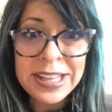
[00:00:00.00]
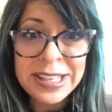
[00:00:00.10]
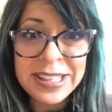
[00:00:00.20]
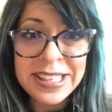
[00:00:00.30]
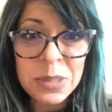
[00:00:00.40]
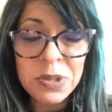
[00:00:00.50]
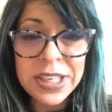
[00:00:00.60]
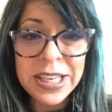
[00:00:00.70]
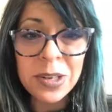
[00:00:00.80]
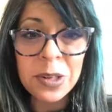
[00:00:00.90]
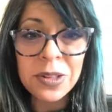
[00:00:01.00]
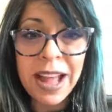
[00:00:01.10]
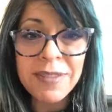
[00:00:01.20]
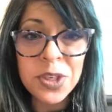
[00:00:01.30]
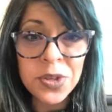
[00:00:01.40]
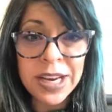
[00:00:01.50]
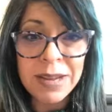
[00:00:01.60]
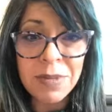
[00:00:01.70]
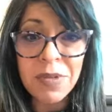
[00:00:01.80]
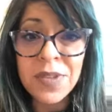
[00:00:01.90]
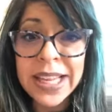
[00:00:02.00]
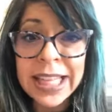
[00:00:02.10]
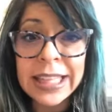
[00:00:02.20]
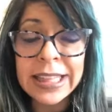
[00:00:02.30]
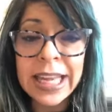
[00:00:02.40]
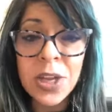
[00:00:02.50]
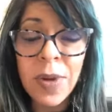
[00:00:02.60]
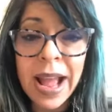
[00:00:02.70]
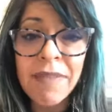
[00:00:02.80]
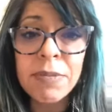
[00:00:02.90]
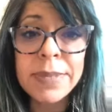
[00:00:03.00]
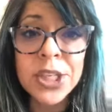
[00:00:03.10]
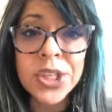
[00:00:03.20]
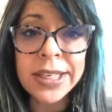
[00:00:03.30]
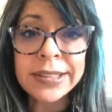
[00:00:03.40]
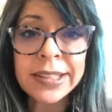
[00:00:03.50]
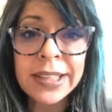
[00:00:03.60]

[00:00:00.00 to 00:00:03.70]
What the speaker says: live stream feeling that you have a mission